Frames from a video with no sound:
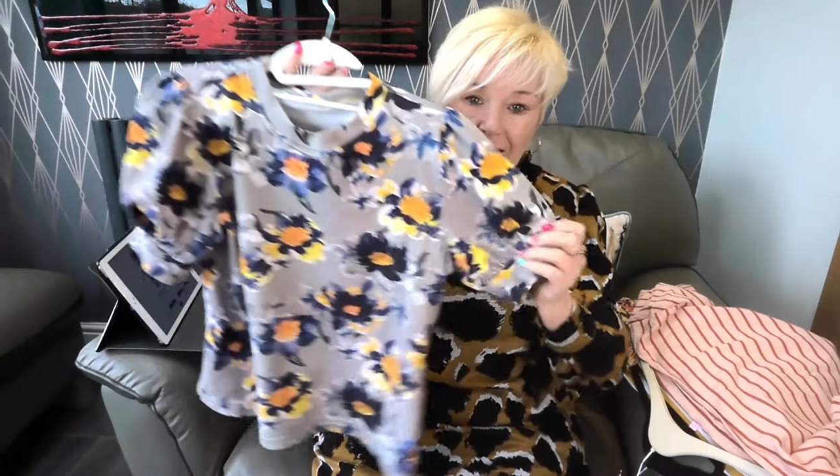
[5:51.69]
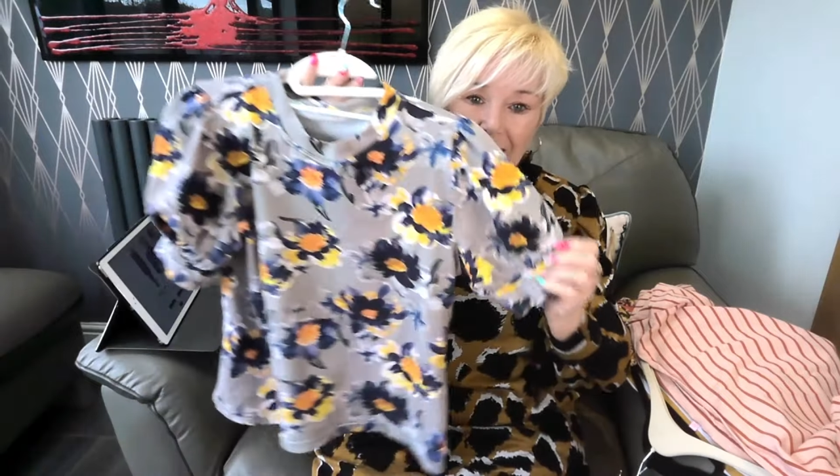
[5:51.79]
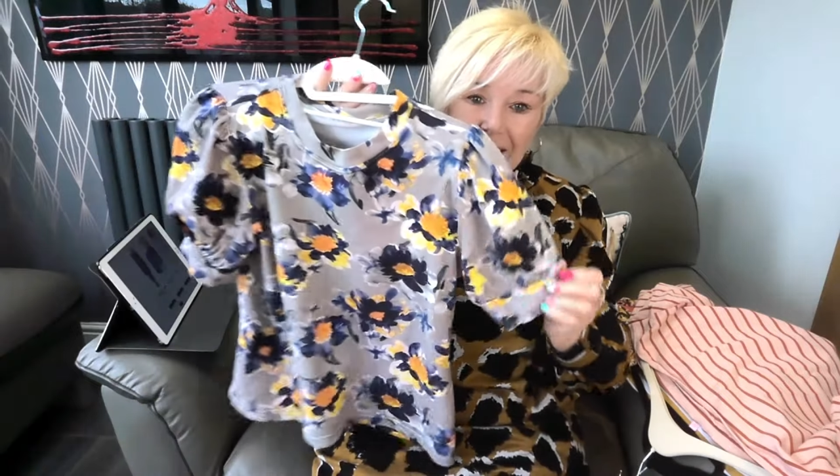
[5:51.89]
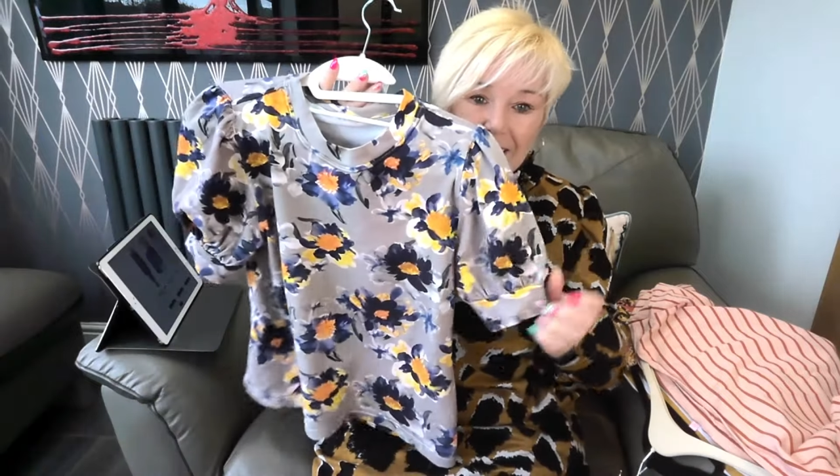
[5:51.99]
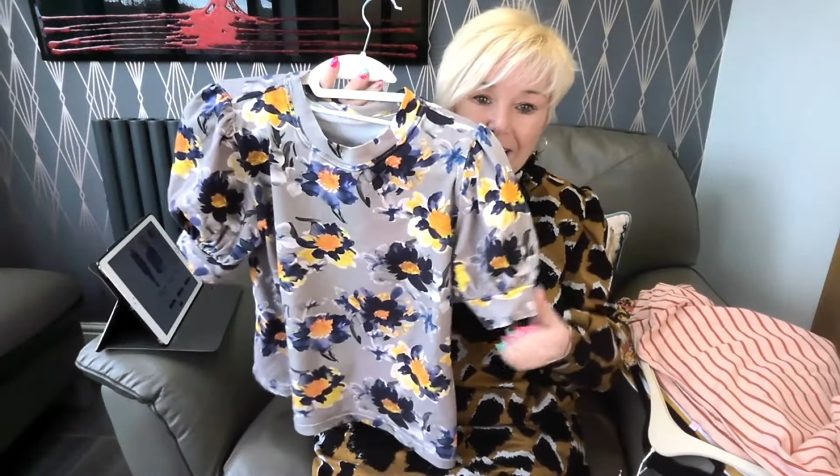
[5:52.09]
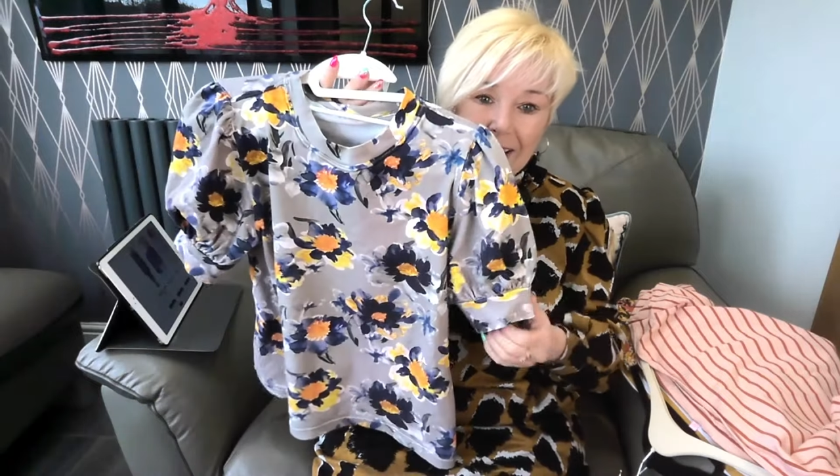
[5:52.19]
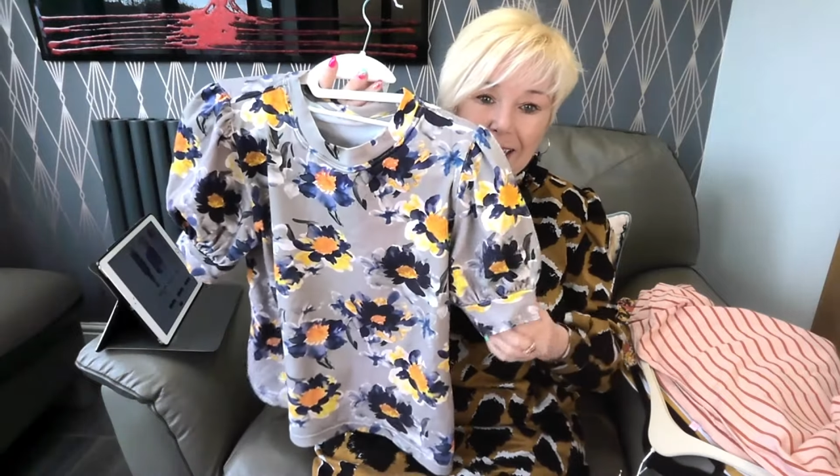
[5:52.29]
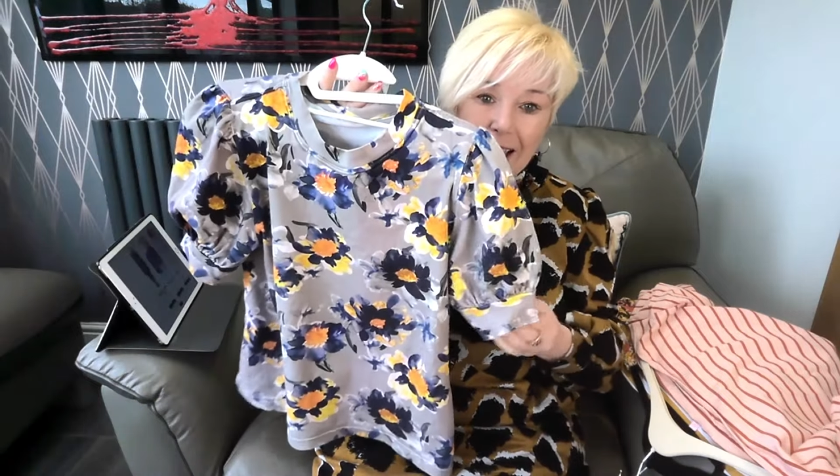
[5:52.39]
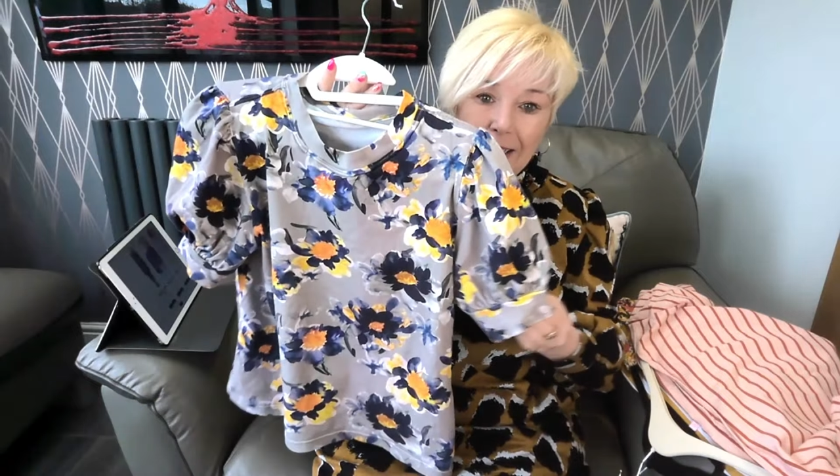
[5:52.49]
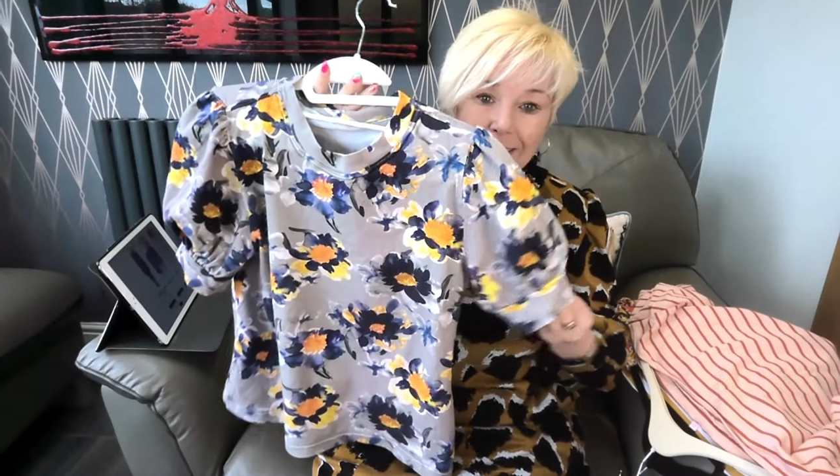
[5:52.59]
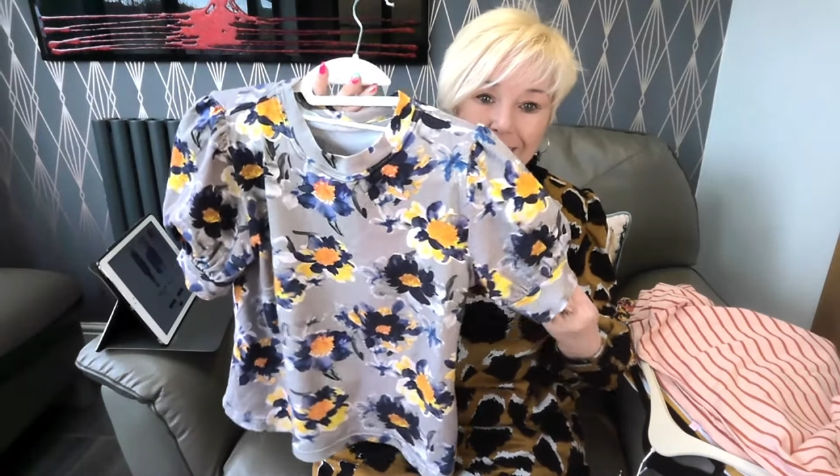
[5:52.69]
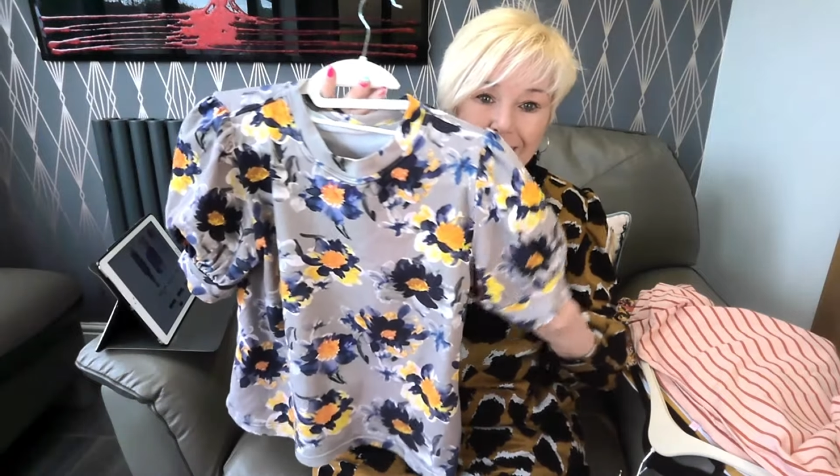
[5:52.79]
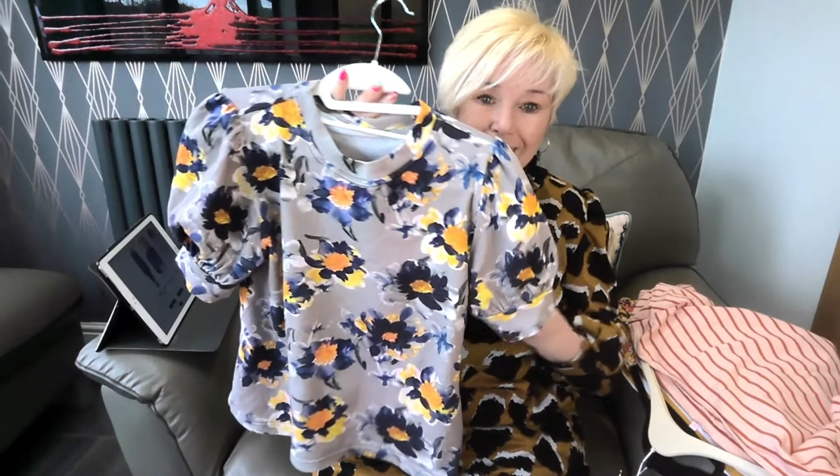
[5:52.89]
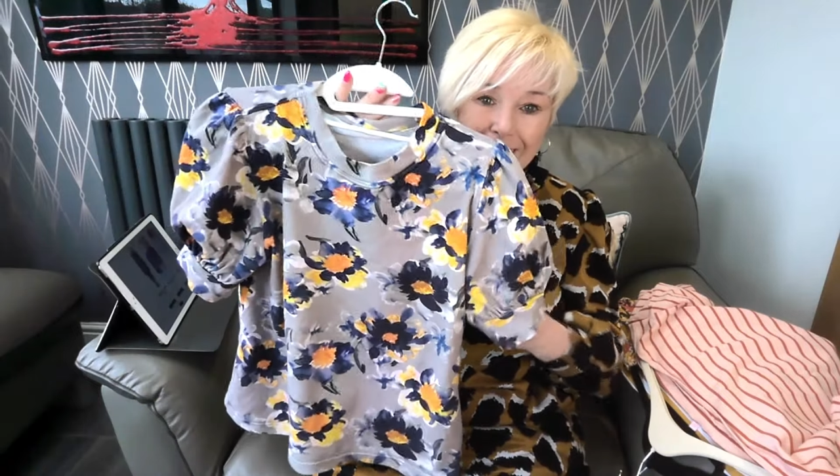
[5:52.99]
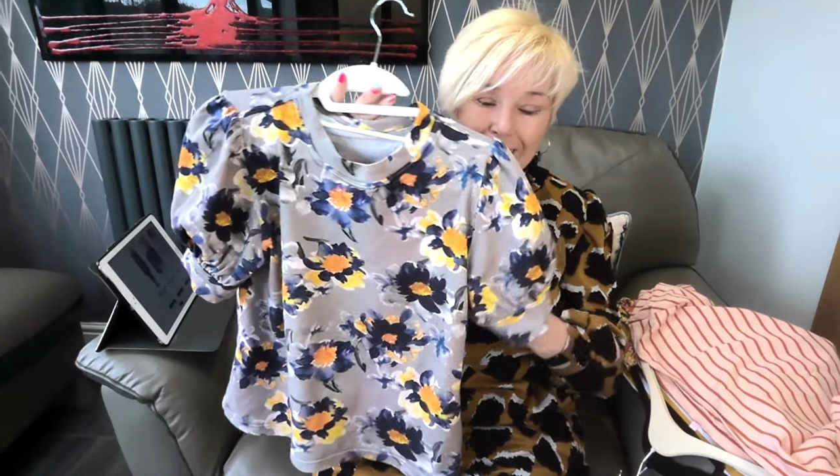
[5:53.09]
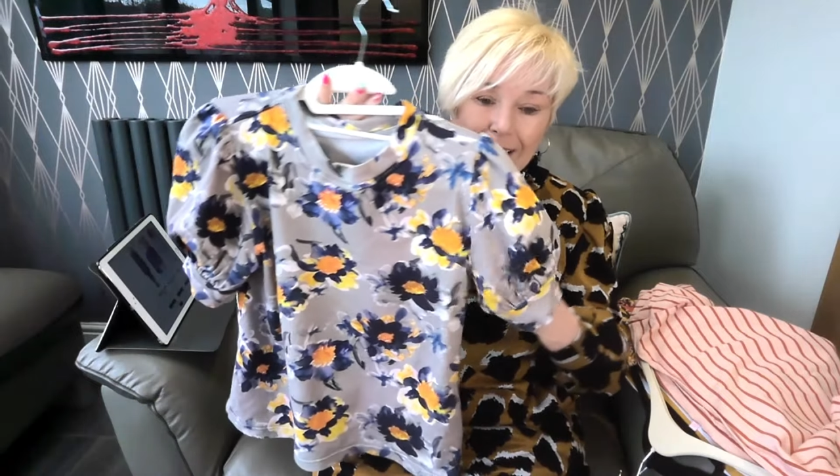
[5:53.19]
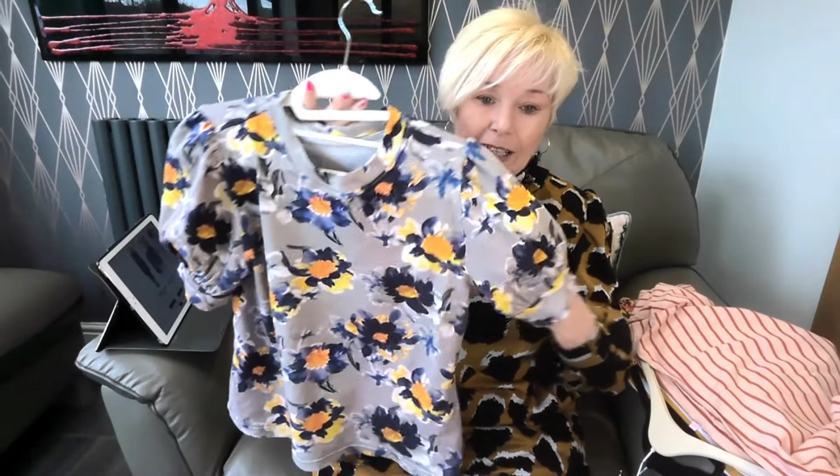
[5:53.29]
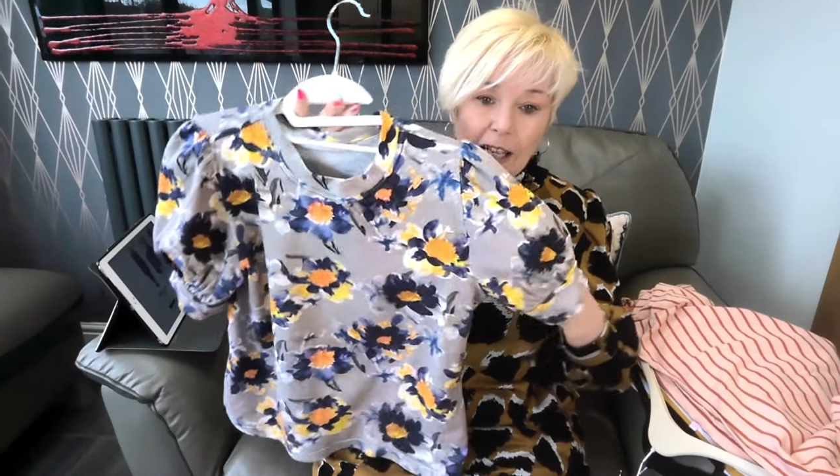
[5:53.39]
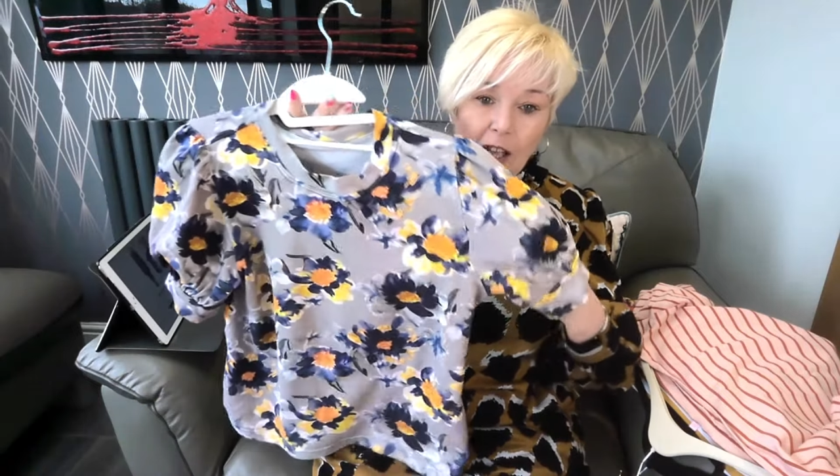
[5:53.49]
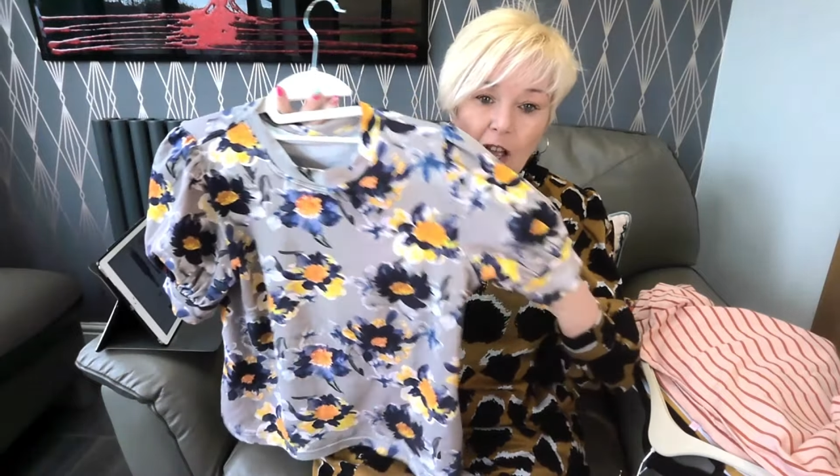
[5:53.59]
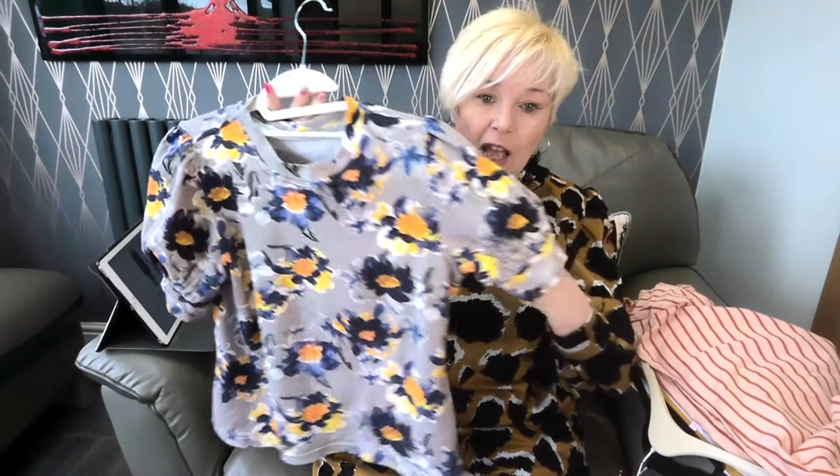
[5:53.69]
and it is the Galaxy T.